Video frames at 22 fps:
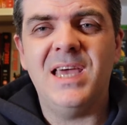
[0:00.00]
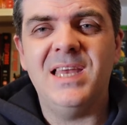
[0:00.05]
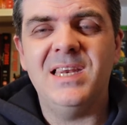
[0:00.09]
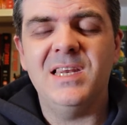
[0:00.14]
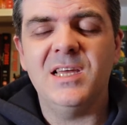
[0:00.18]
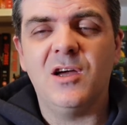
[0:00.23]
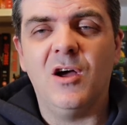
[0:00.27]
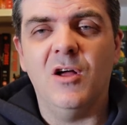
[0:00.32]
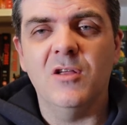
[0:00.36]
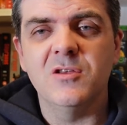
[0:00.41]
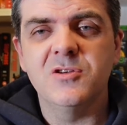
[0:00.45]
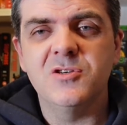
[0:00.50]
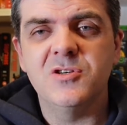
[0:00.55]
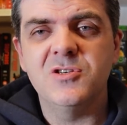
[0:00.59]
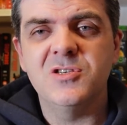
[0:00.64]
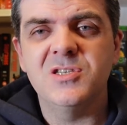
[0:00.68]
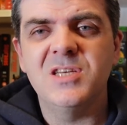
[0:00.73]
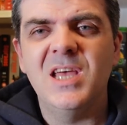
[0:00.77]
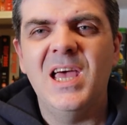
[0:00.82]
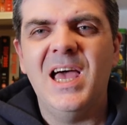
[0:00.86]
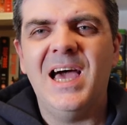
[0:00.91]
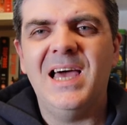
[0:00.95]
into
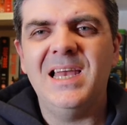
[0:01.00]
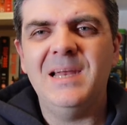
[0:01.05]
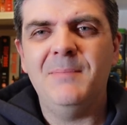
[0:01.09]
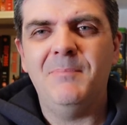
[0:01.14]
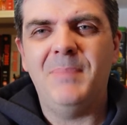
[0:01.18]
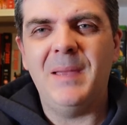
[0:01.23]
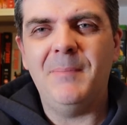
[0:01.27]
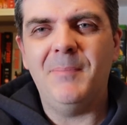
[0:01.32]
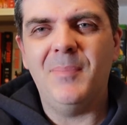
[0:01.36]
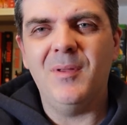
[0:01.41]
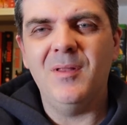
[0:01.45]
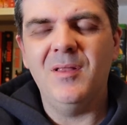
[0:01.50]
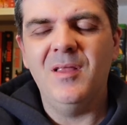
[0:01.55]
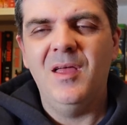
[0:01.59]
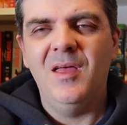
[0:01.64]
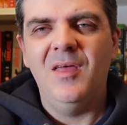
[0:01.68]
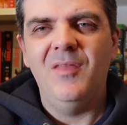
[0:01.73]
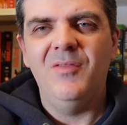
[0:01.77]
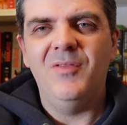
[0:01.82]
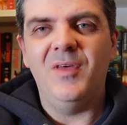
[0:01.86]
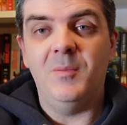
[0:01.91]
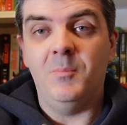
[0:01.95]
cultures and in people
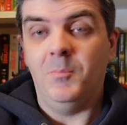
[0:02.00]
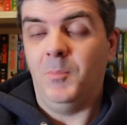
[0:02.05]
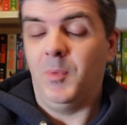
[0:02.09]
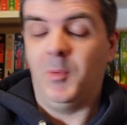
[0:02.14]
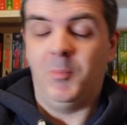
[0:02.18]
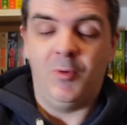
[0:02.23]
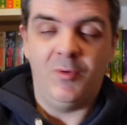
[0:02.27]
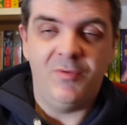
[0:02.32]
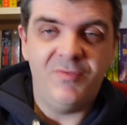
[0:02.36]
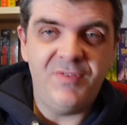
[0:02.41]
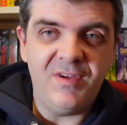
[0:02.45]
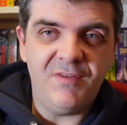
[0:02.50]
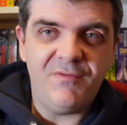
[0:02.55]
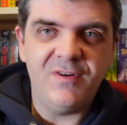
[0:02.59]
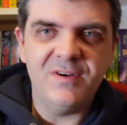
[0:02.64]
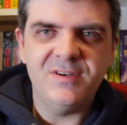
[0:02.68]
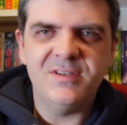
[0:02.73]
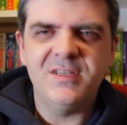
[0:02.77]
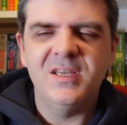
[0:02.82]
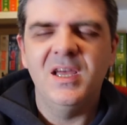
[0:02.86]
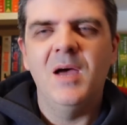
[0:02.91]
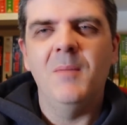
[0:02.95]
that were both
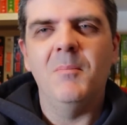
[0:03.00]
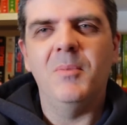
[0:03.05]
different,